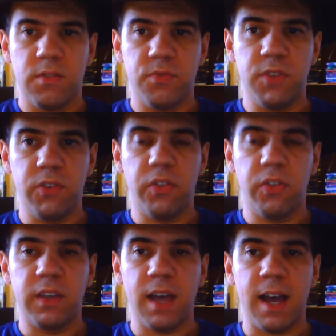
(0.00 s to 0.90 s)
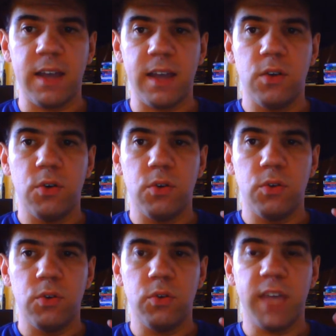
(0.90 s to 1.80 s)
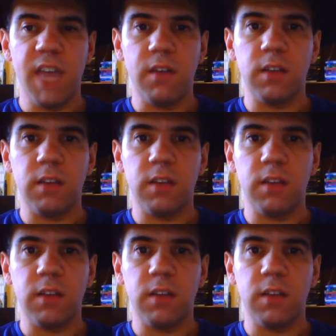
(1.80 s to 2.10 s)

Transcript: This is the guy who gave